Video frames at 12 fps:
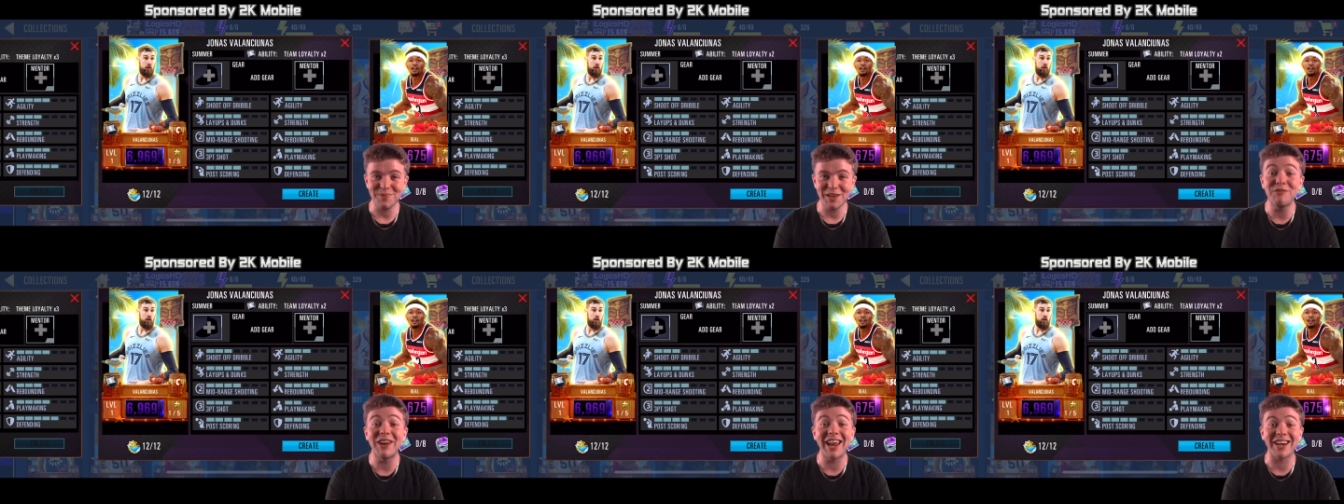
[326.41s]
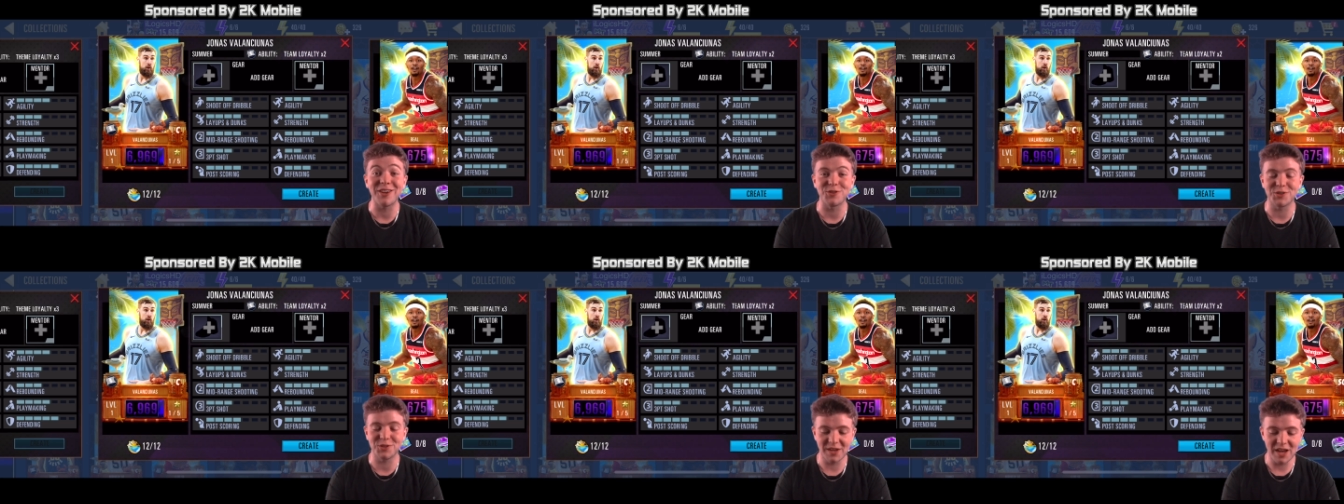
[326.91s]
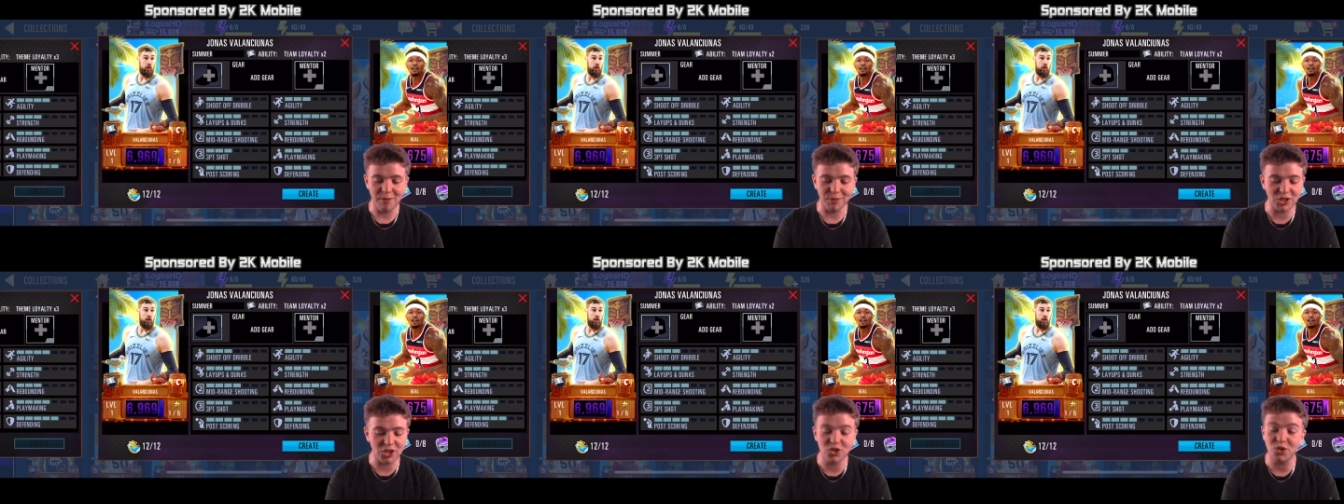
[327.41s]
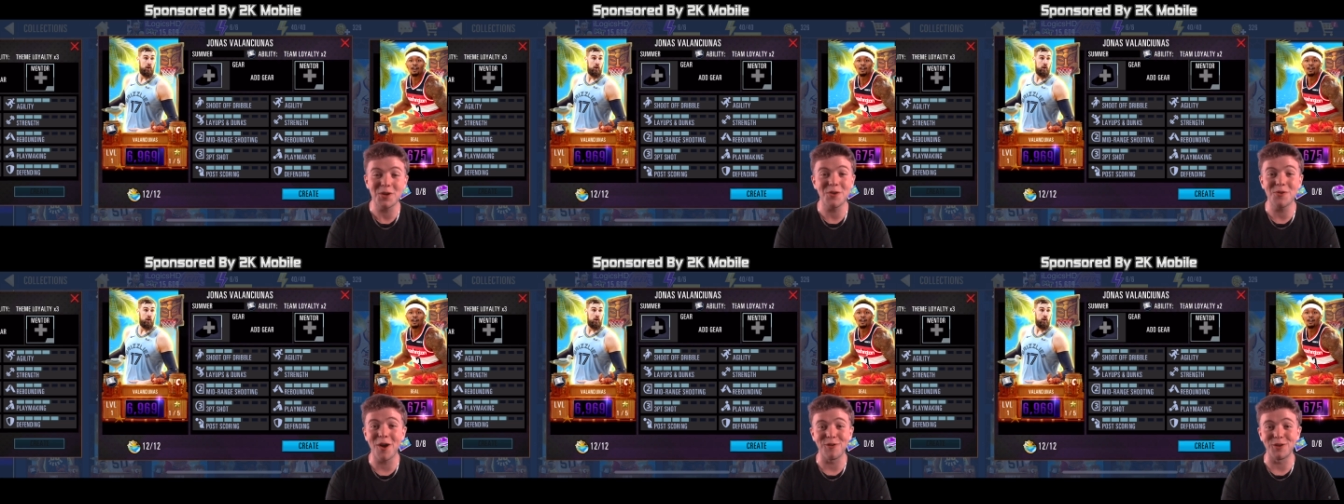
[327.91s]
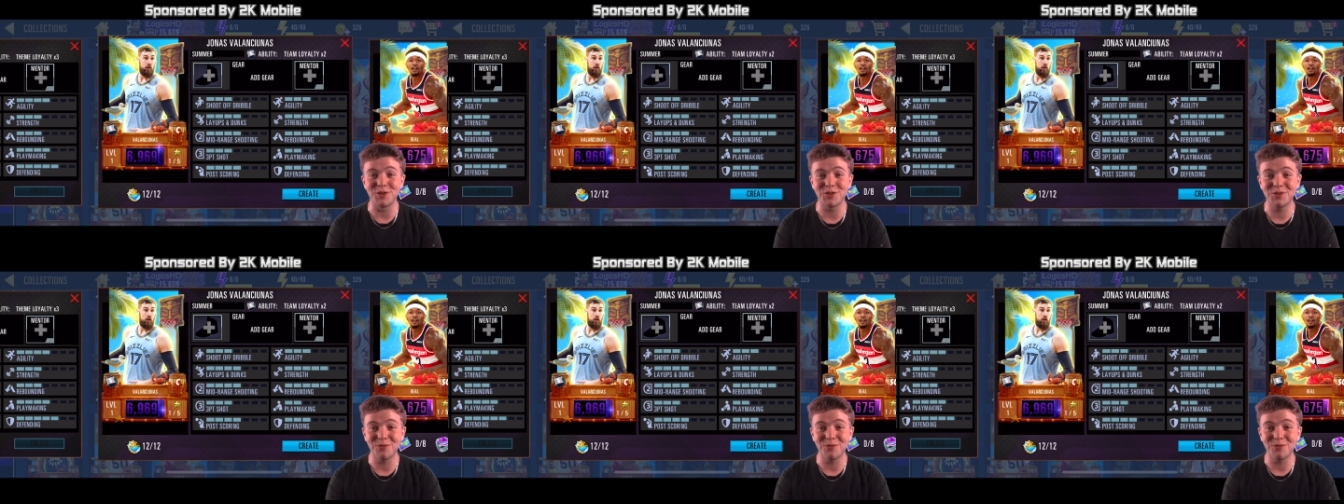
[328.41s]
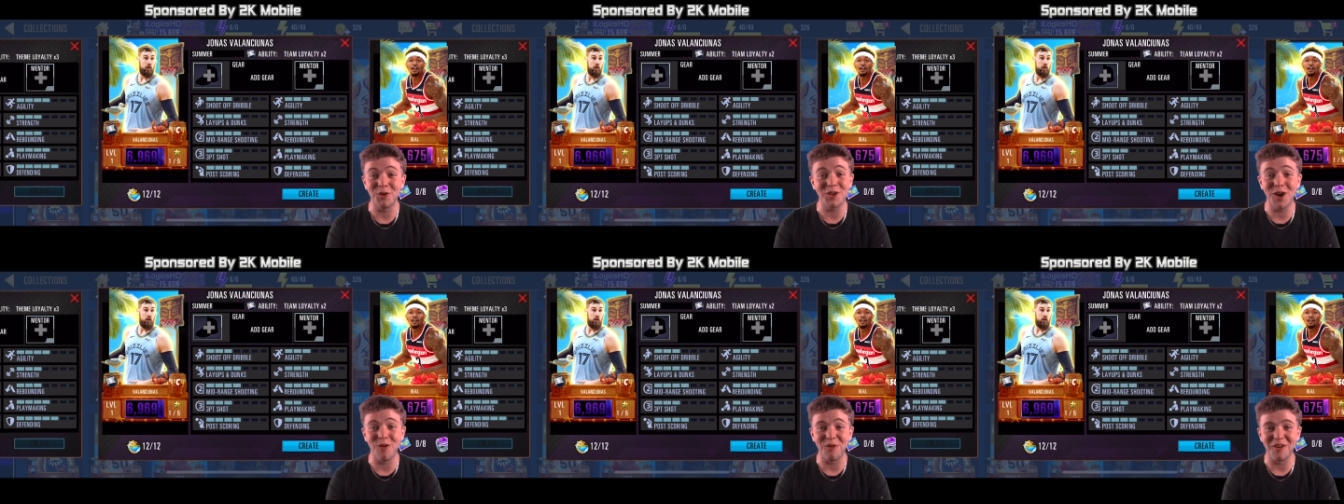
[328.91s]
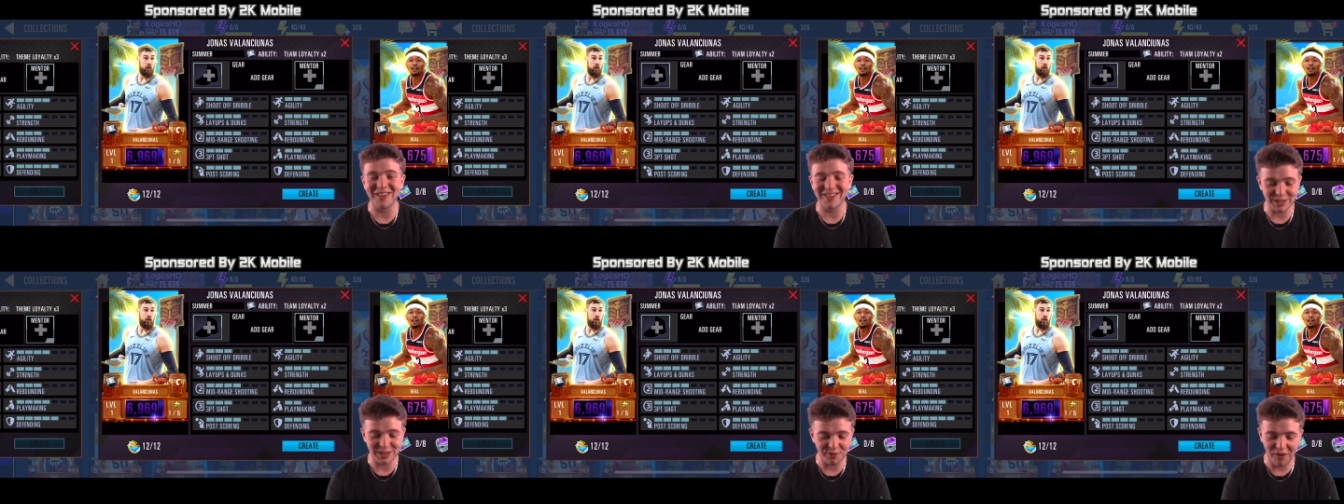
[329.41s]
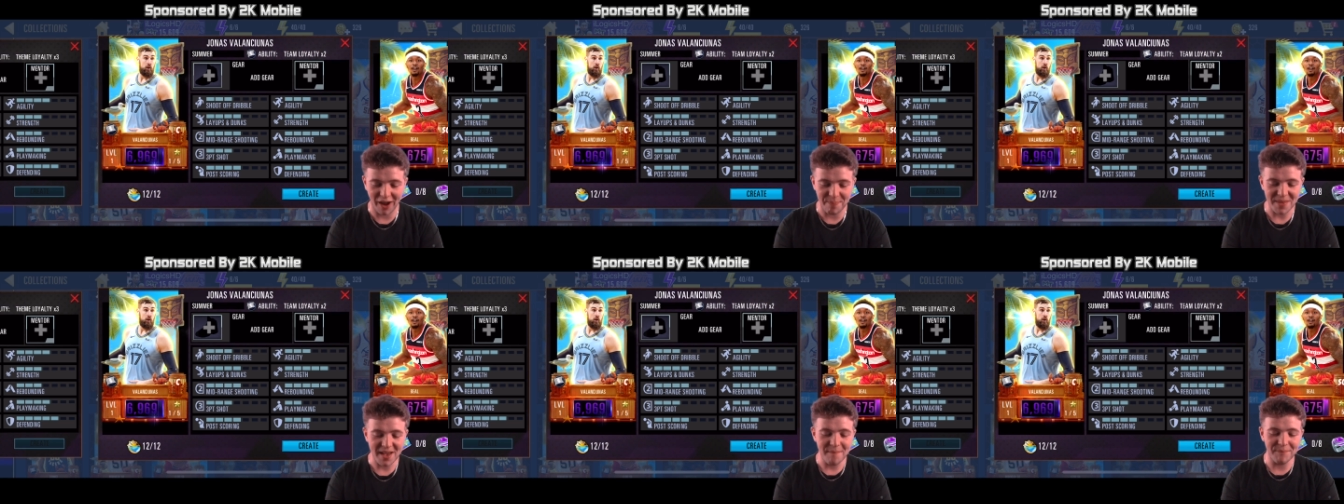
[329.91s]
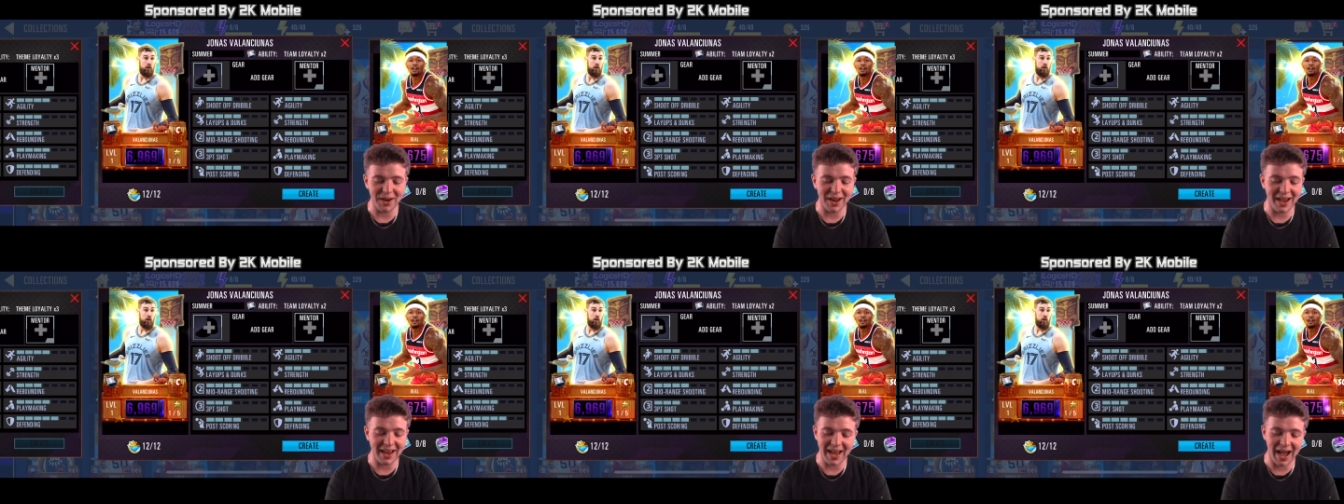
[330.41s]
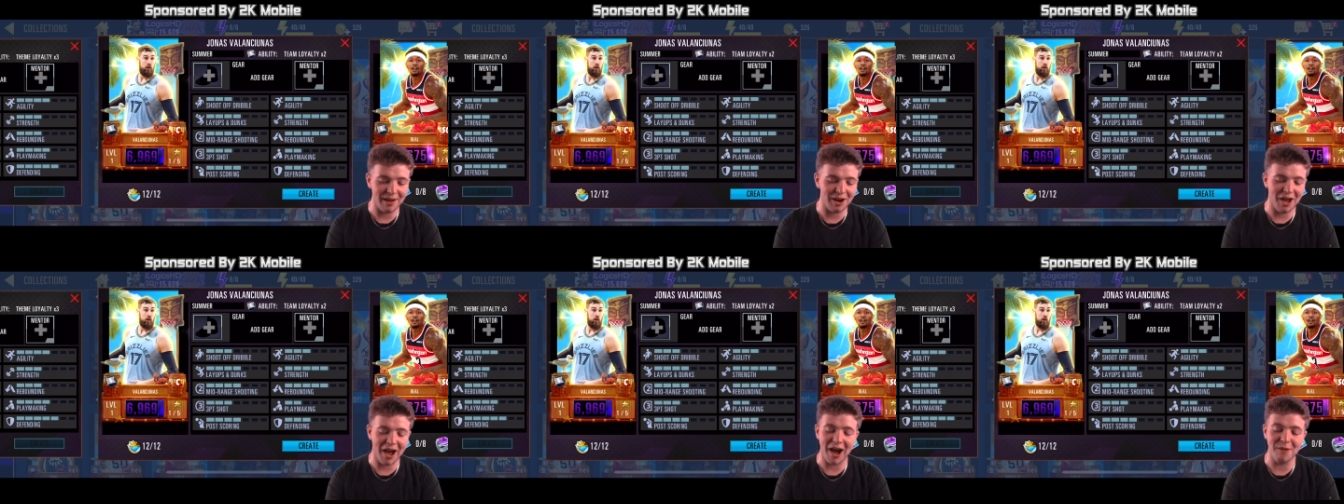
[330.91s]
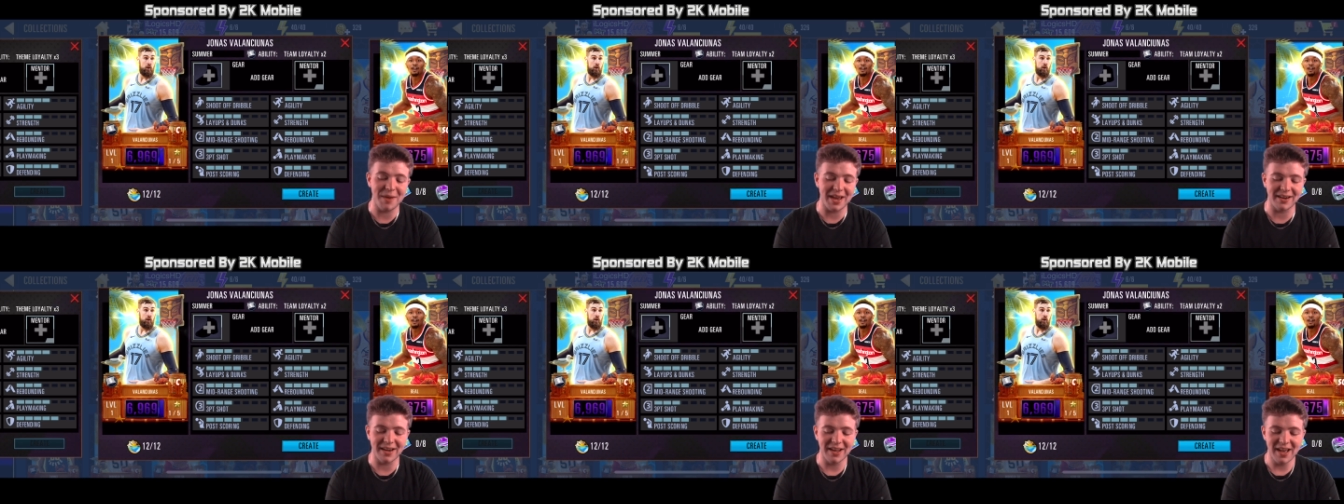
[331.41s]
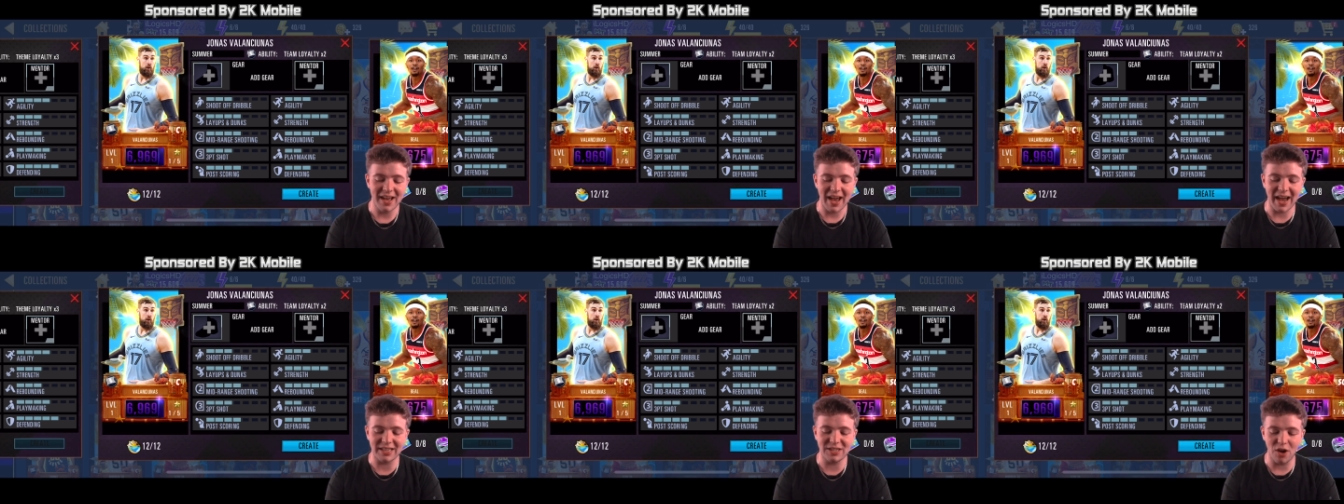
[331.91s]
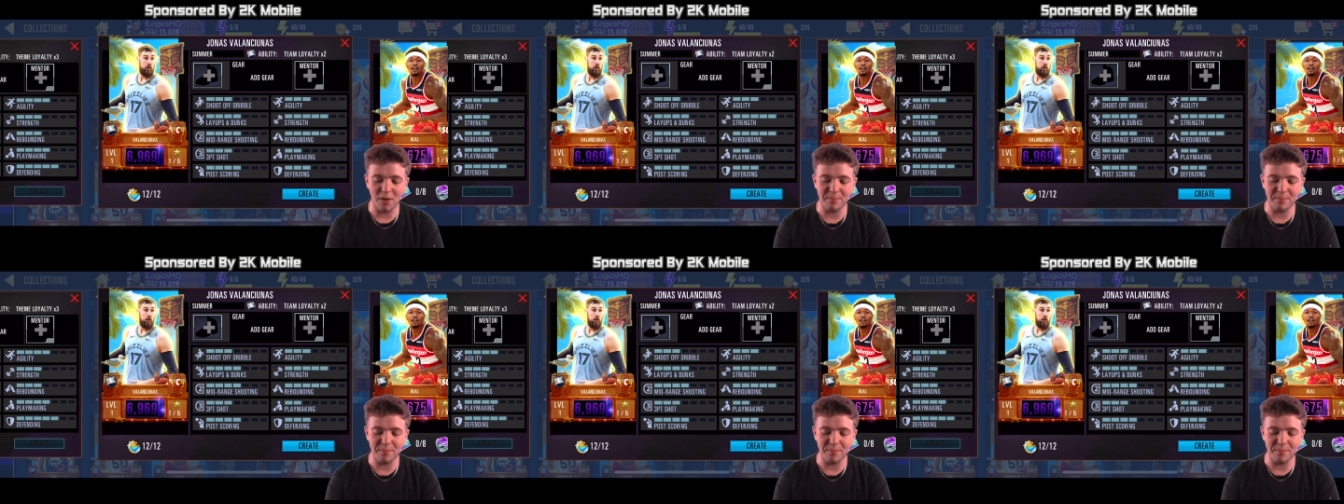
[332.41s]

Valaknus. We just call you Jonas or Yon. It's fine. But uh, yeah, look, I mean, it's not